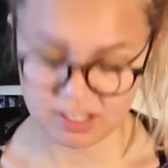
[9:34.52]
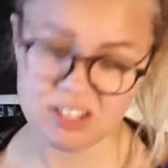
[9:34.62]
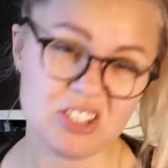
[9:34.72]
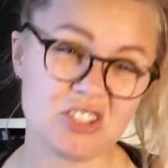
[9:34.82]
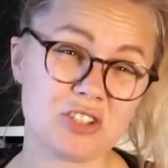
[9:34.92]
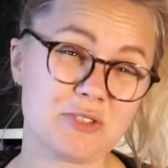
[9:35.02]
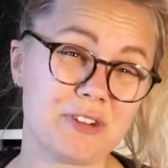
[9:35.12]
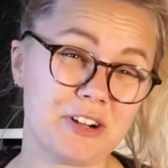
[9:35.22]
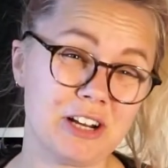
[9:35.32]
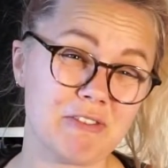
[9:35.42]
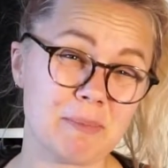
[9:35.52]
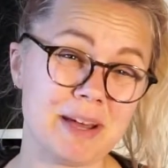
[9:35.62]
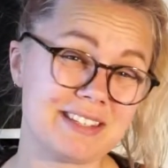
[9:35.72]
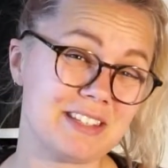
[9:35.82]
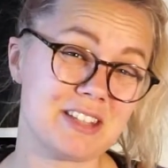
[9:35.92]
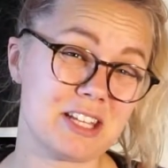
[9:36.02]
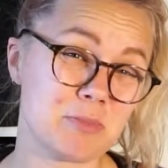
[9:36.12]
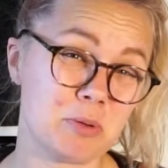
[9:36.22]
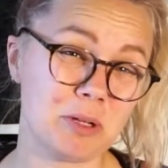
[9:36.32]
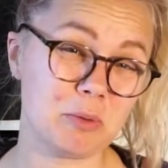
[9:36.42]
She's got some very lovely patterns, that's
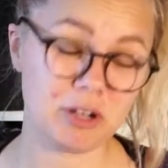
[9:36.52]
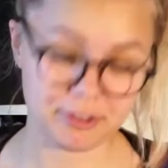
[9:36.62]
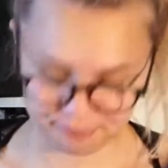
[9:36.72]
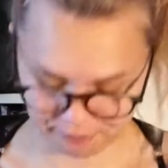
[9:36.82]
probably why.